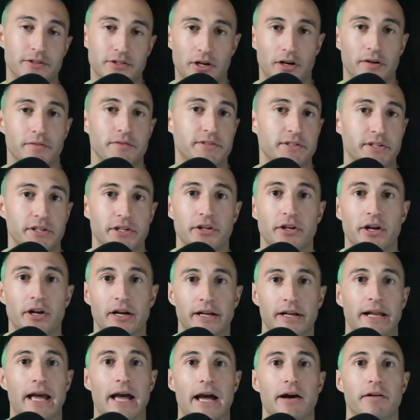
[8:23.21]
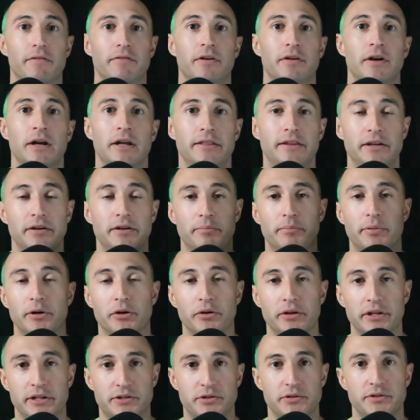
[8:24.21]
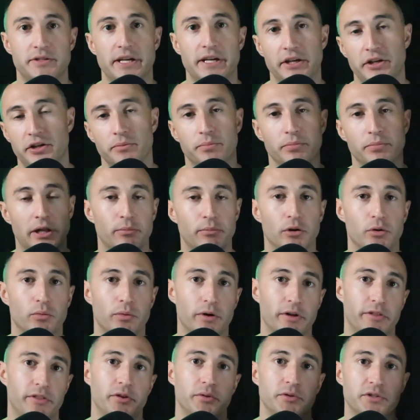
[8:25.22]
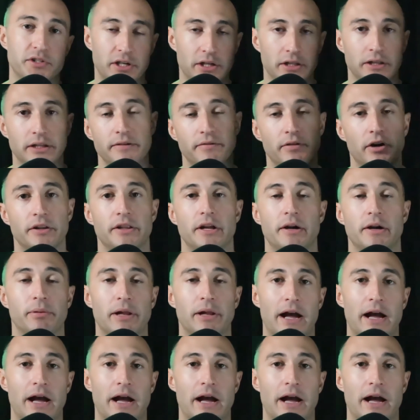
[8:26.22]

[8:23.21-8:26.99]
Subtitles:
obviously you're not going to have the ability to take your playbook with you. It's going to live on their